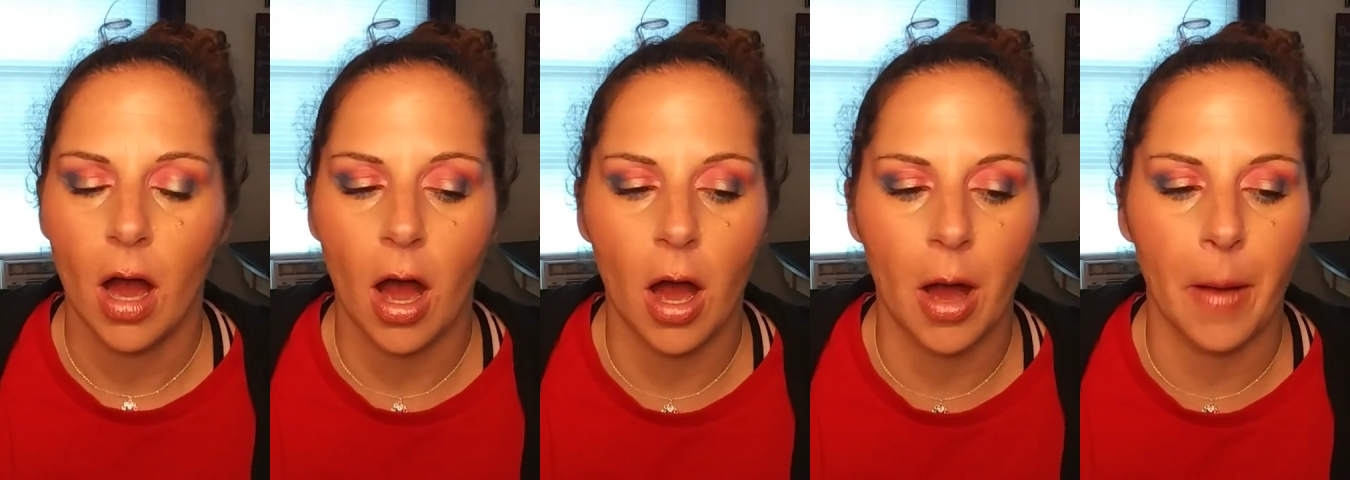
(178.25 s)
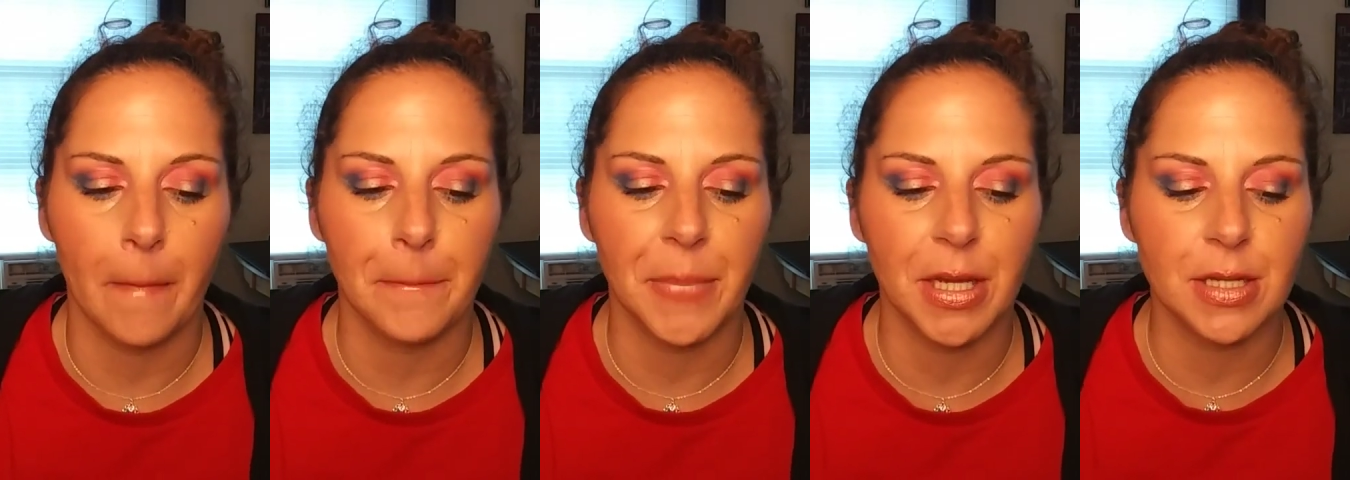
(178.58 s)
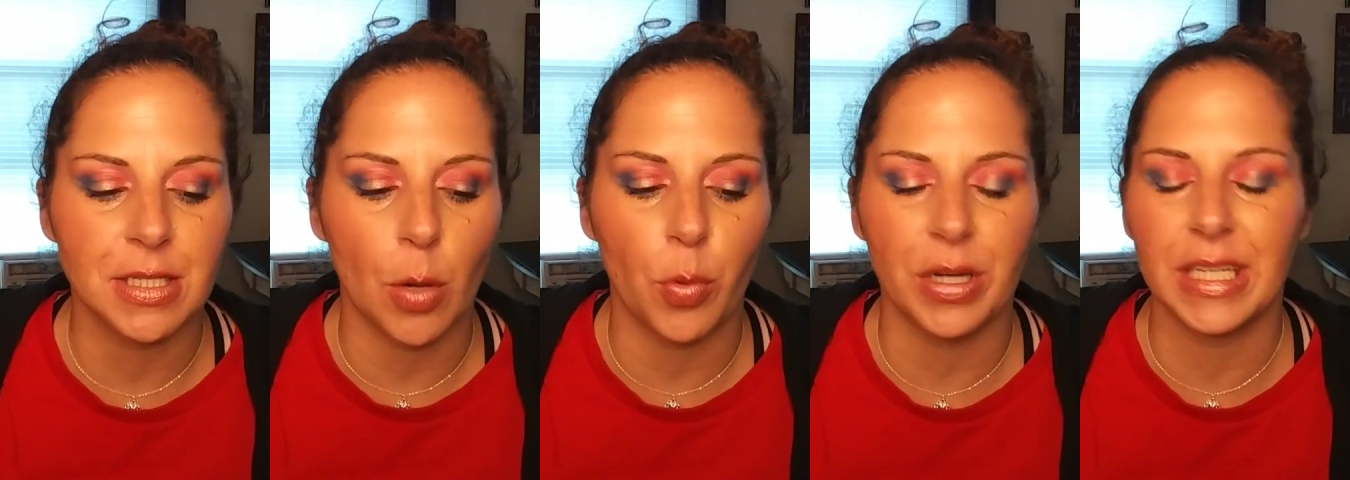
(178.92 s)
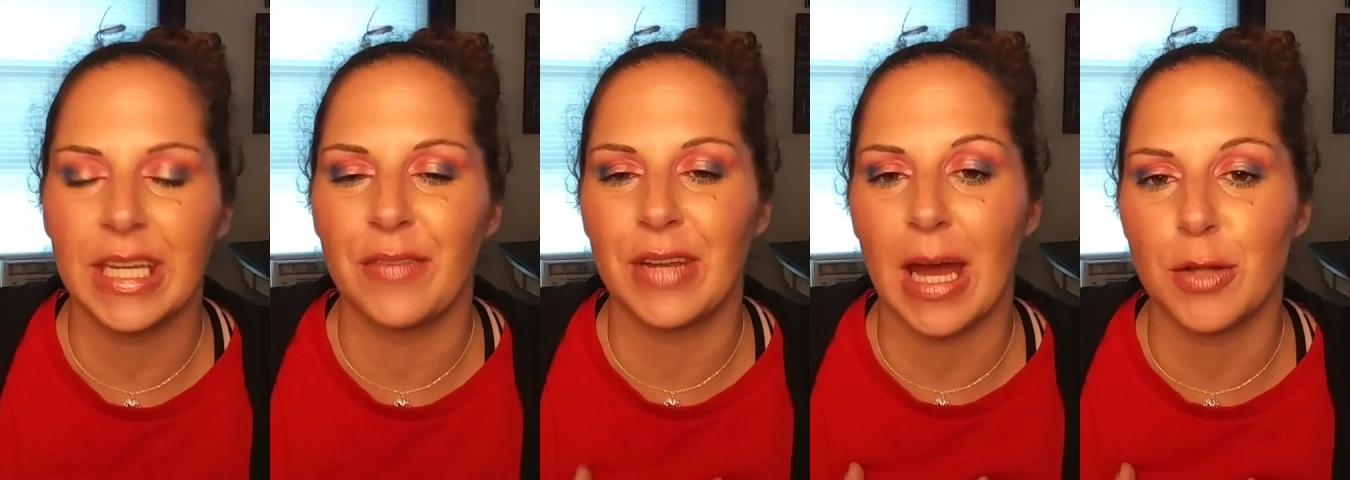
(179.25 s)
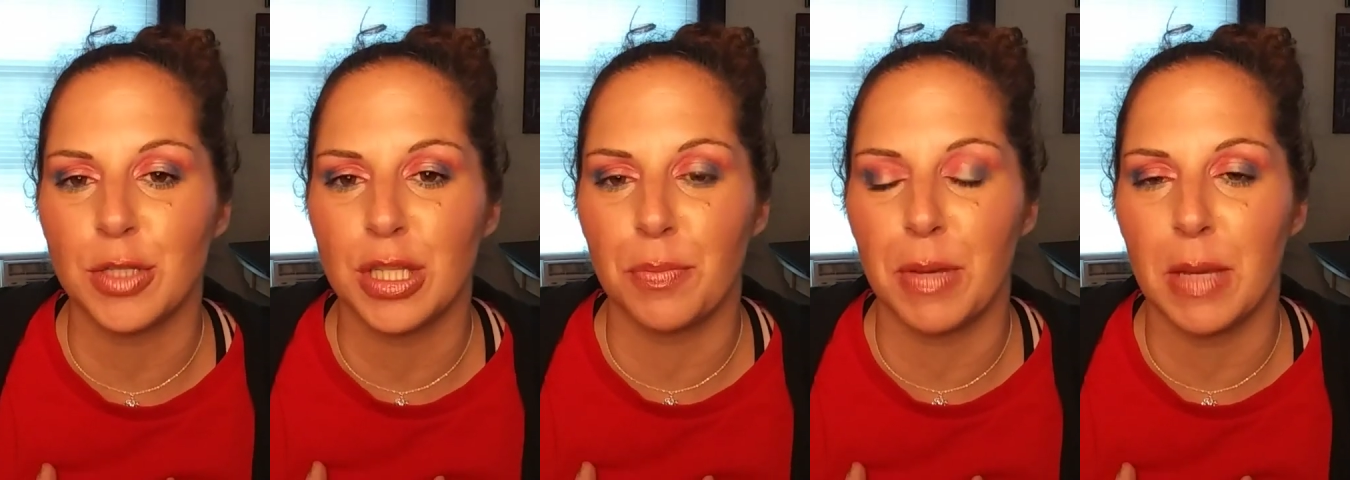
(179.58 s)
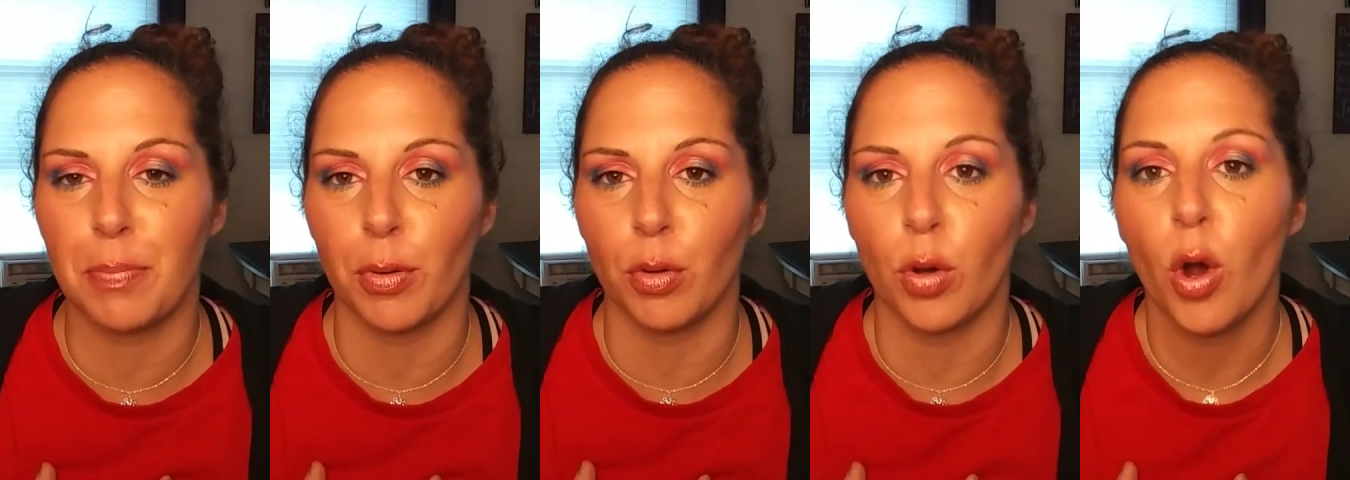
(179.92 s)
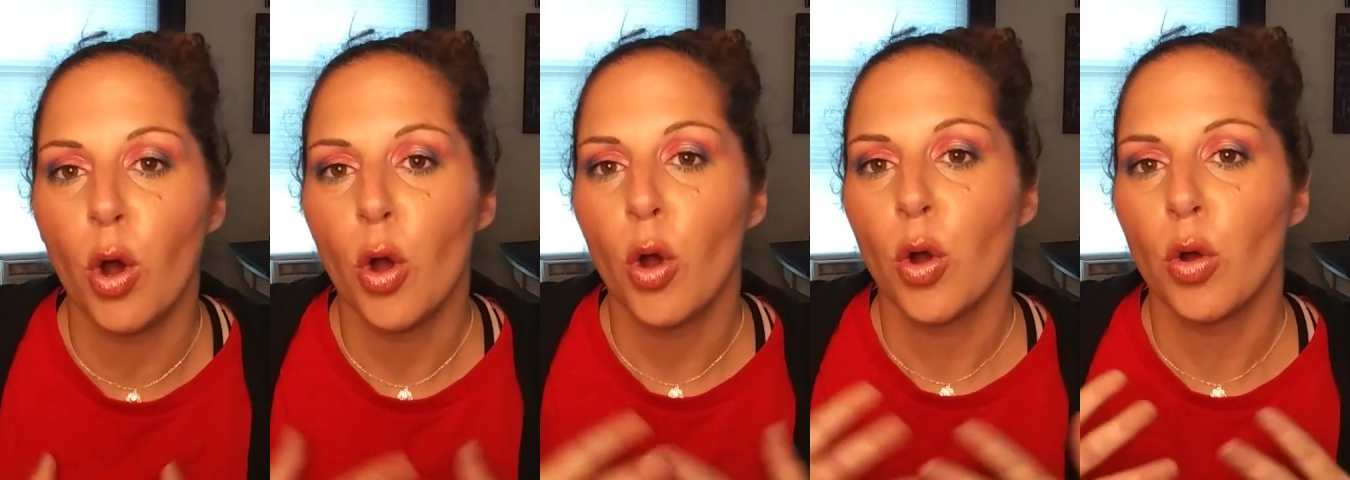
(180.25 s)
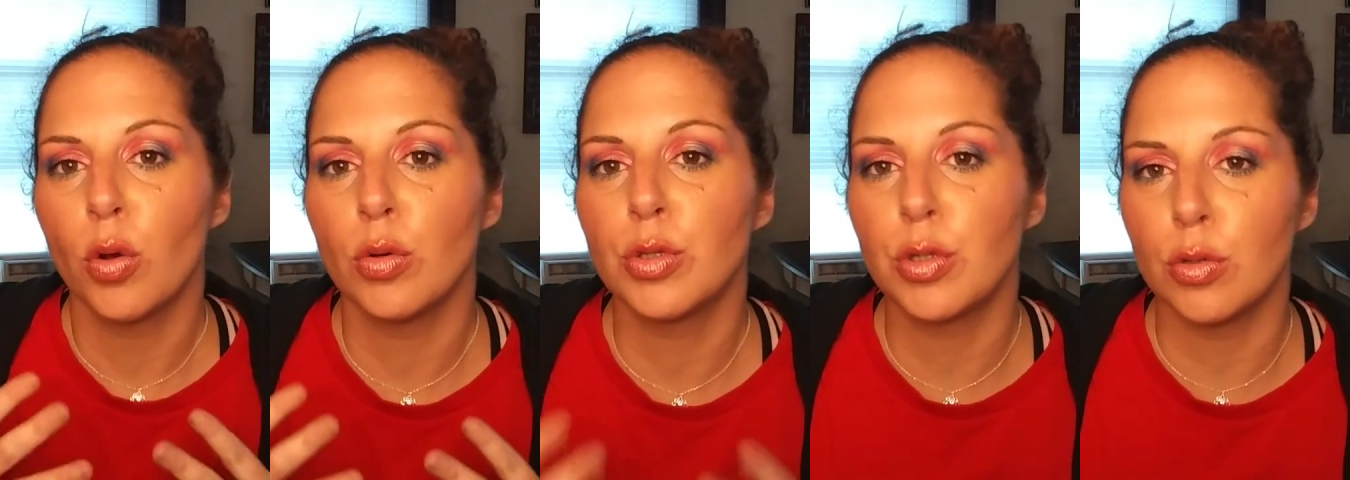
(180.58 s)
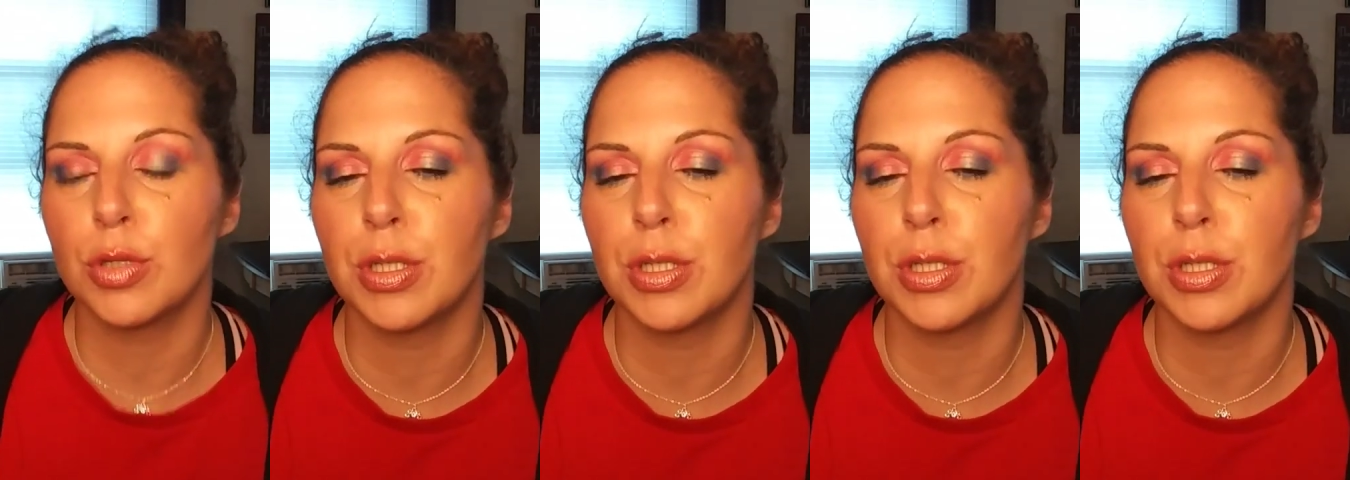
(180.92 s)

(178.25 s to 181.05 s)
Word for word: um, because I want to give it out to the people who do